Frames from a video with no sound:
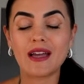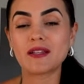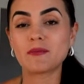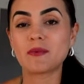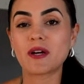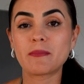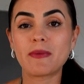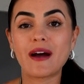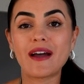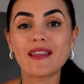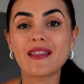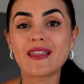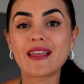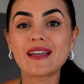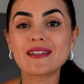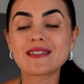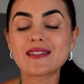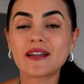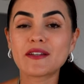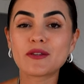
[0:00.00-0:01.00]
And by buying
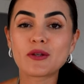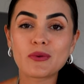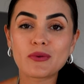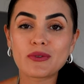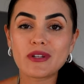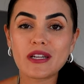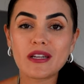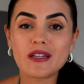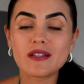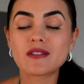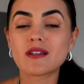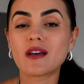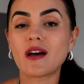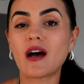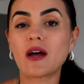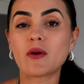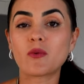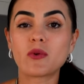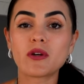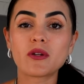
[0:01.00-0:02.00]
things I don't need,
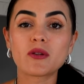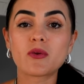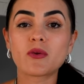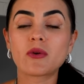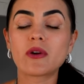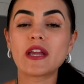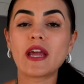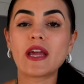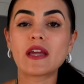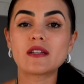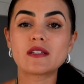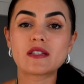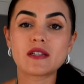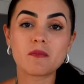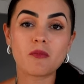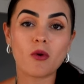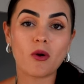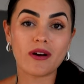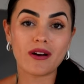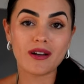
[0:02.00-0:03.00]
I will create
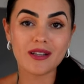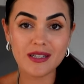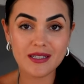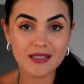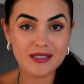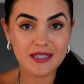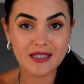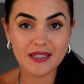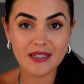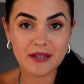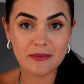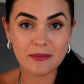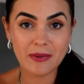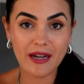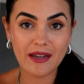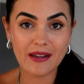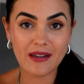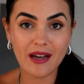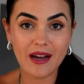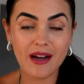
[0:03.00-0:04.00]
more clutter in
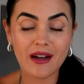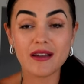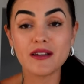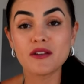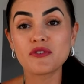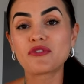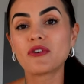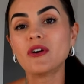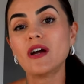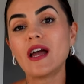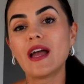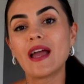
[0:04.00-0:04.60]
my life